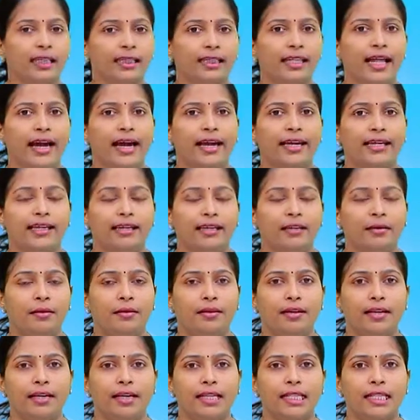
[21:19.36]
line
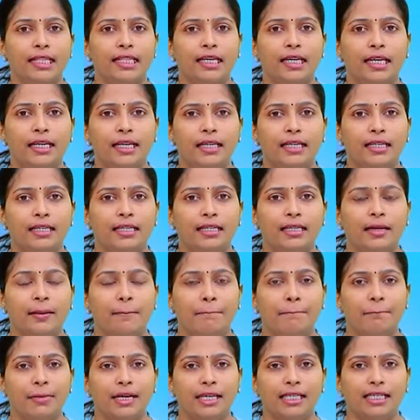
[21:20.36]
in the
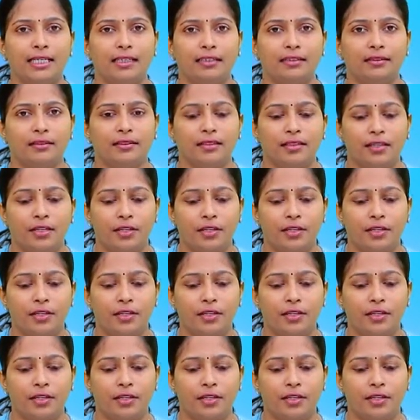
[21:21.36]
middle.